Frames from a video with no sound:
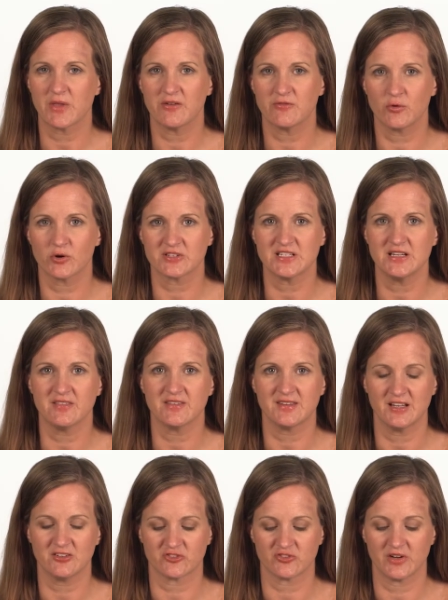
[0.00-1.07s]
and 14th
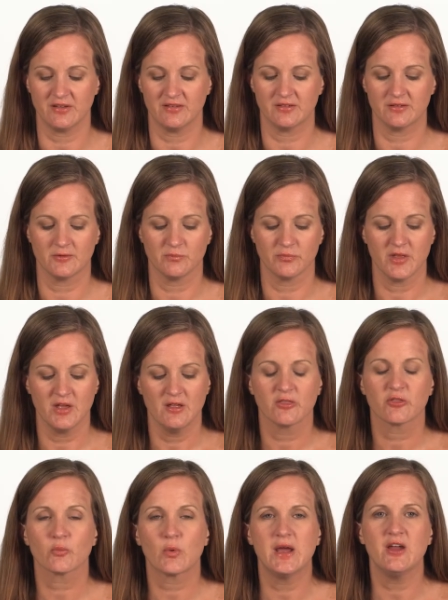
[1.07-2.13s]
centuries,
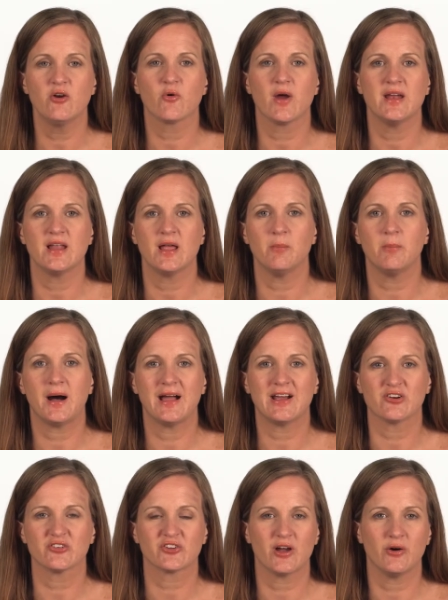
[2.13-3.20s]
three great
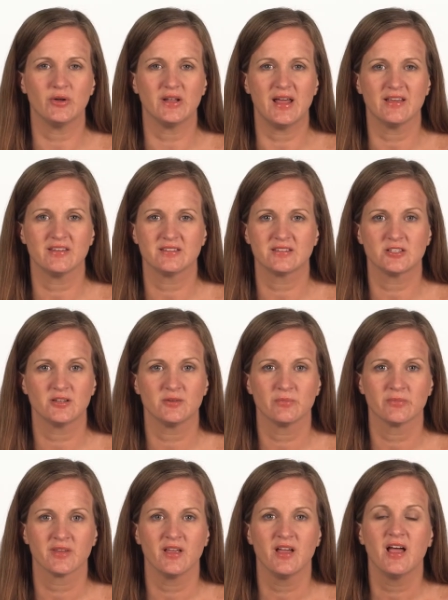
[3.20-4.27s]
empires coalesced.
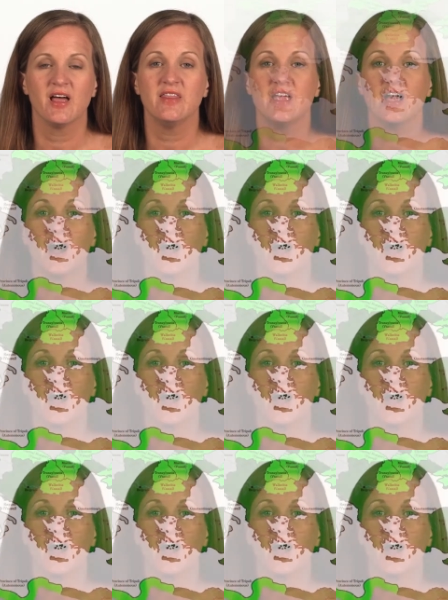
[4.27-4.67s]
The